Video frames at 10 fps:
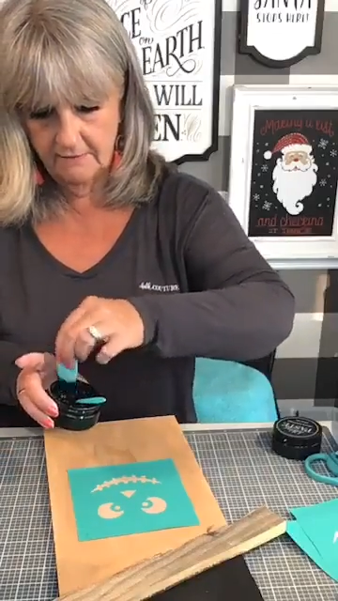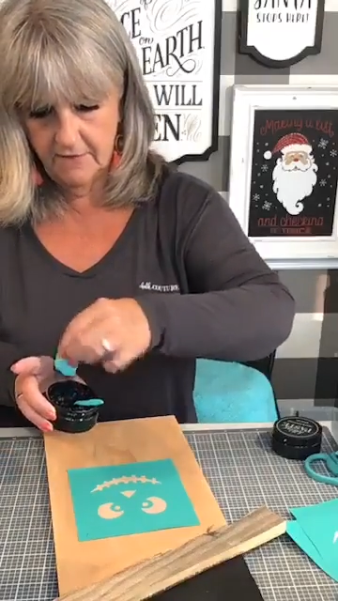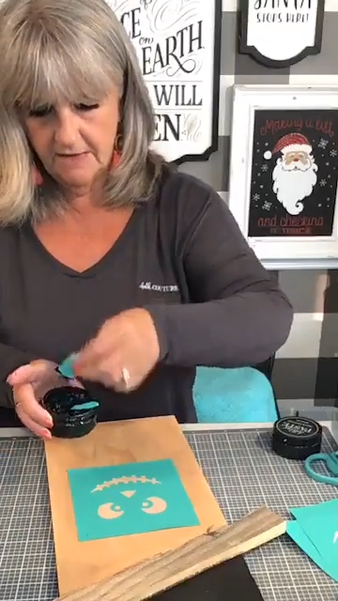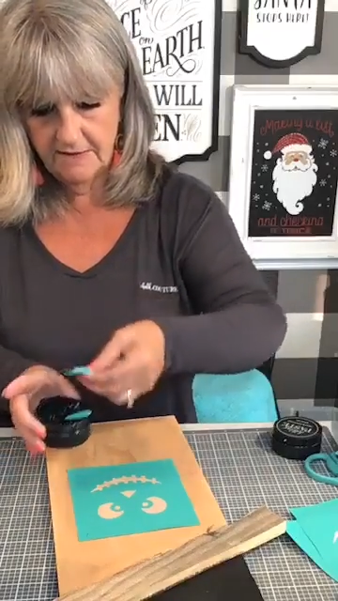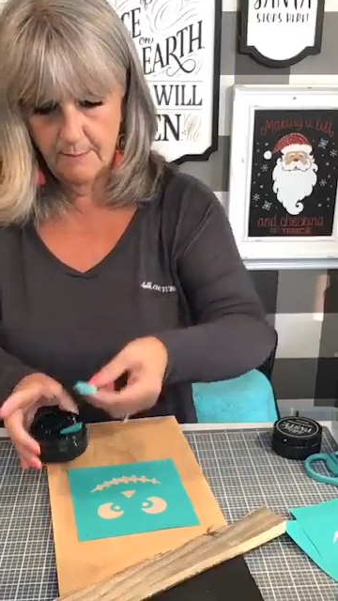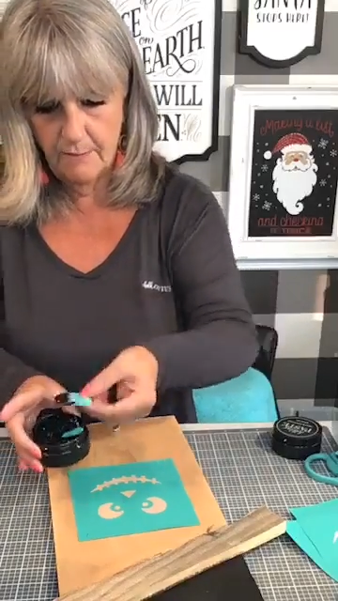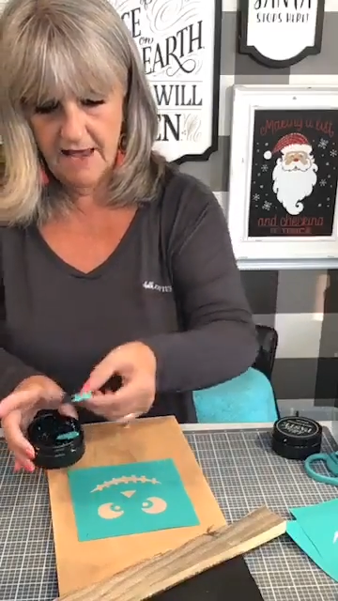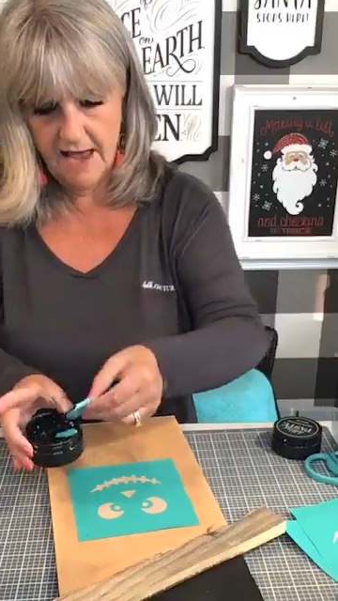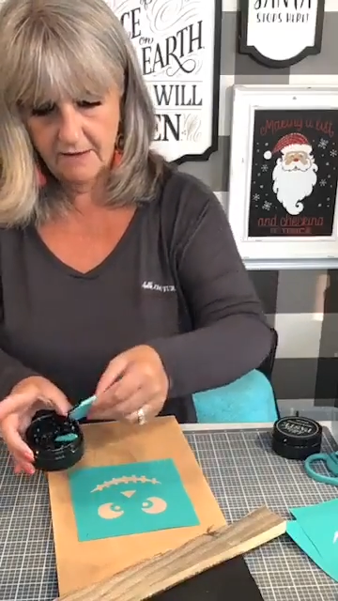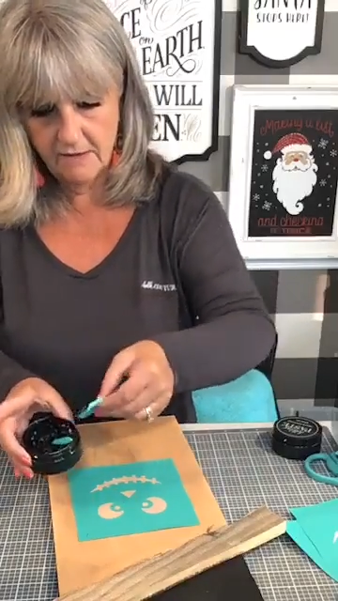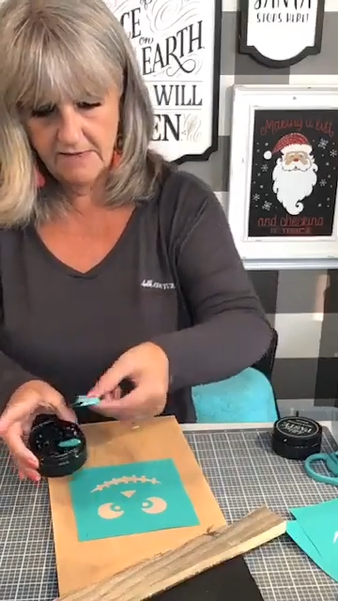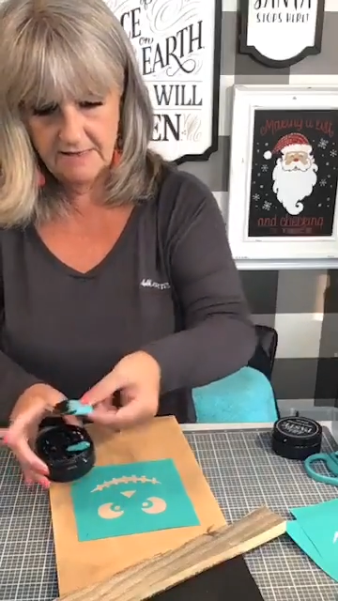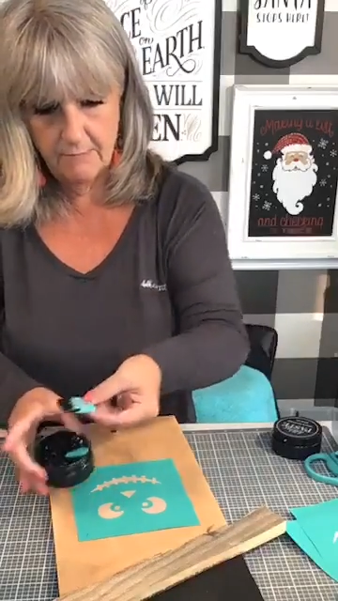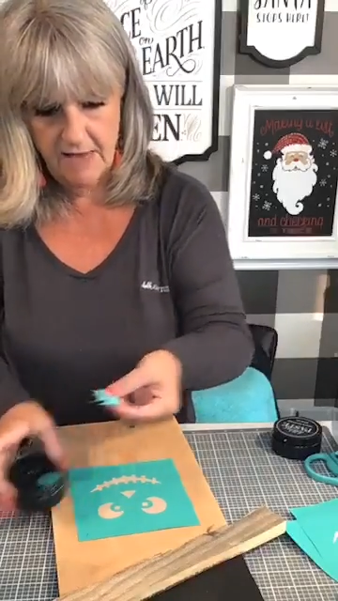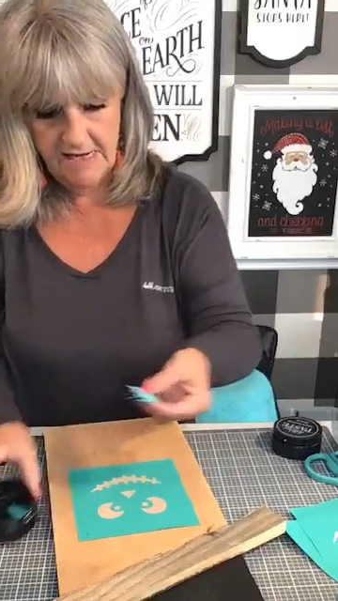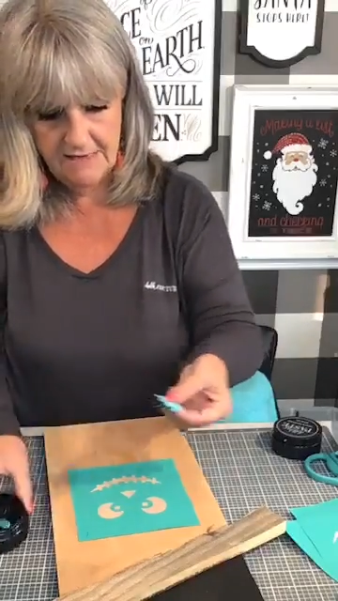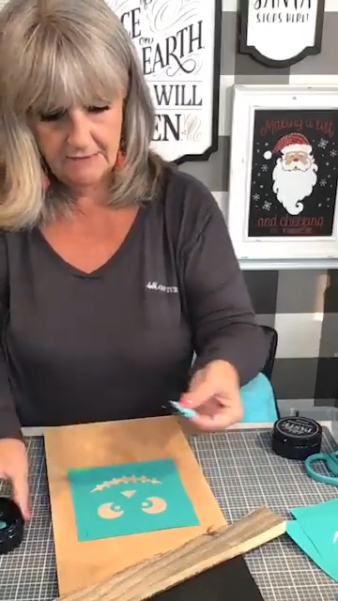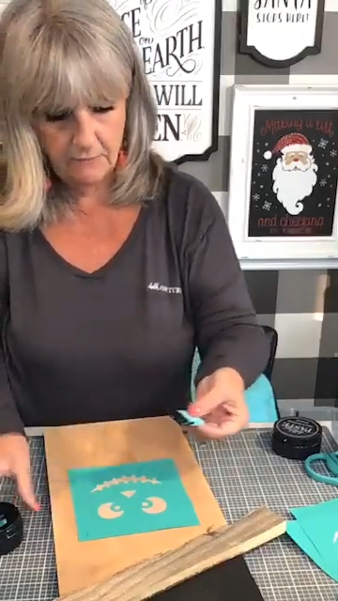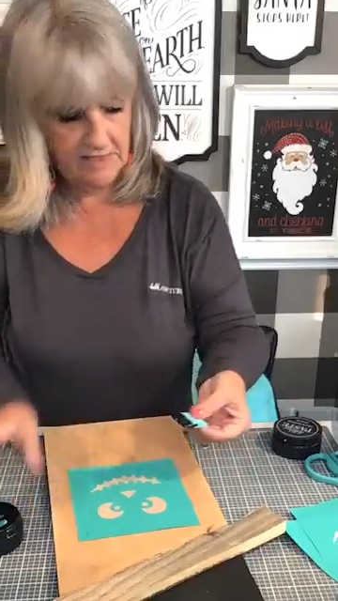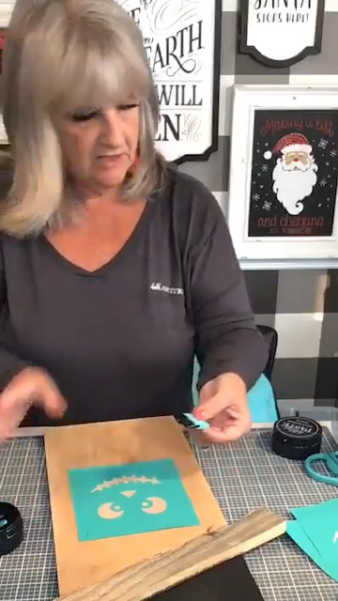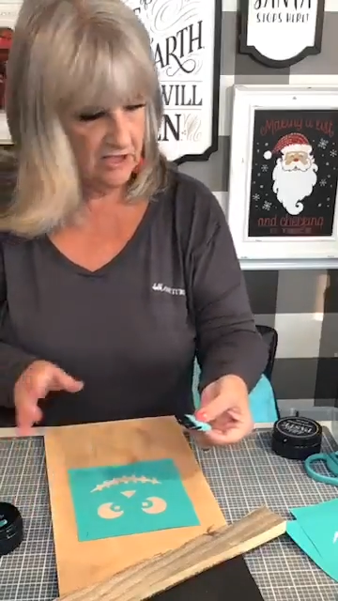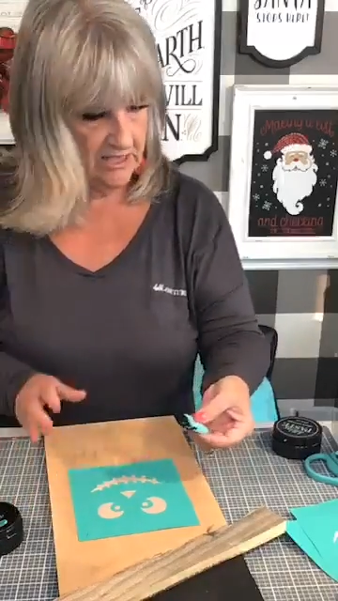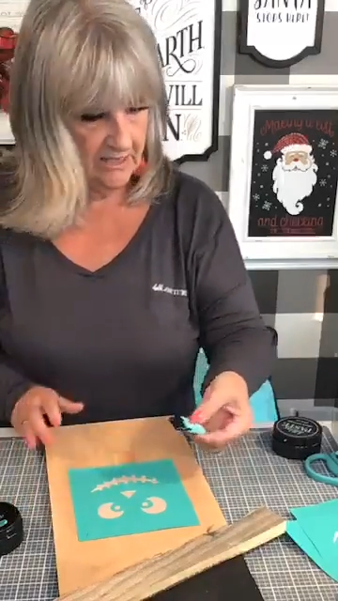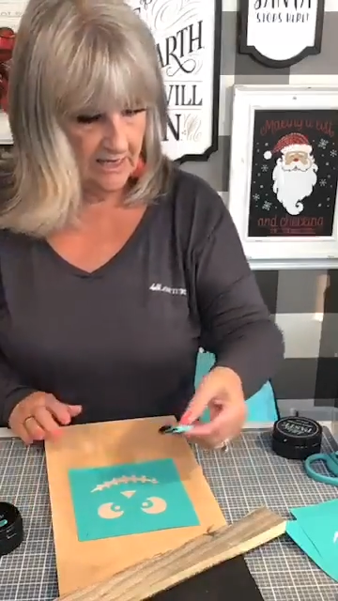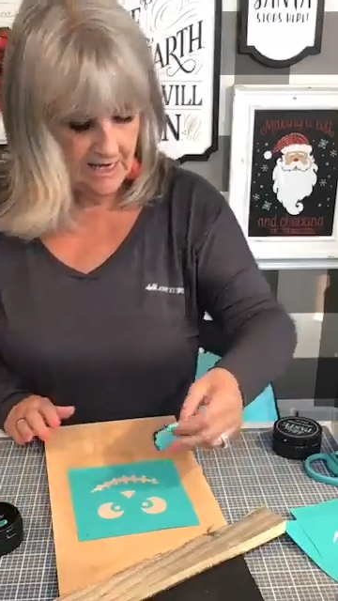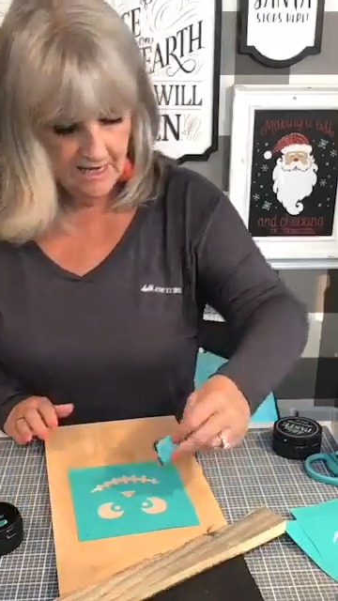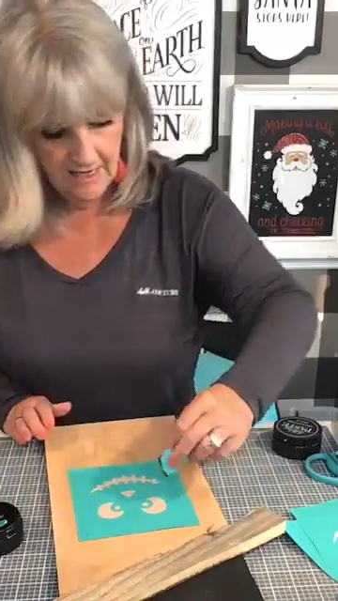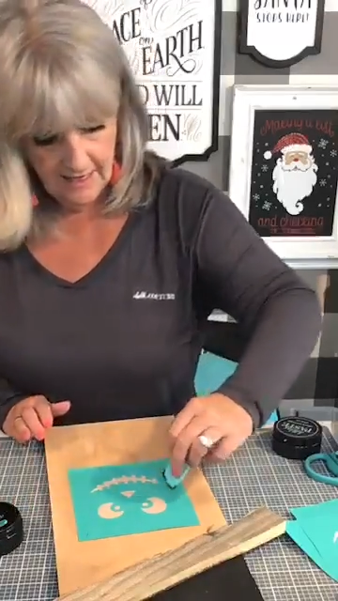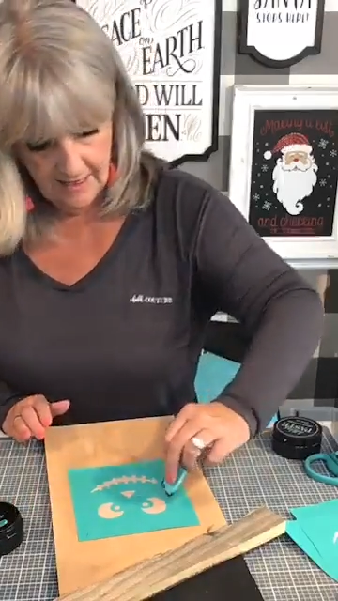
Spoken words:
All right, so I've got some black on this mini squeegee,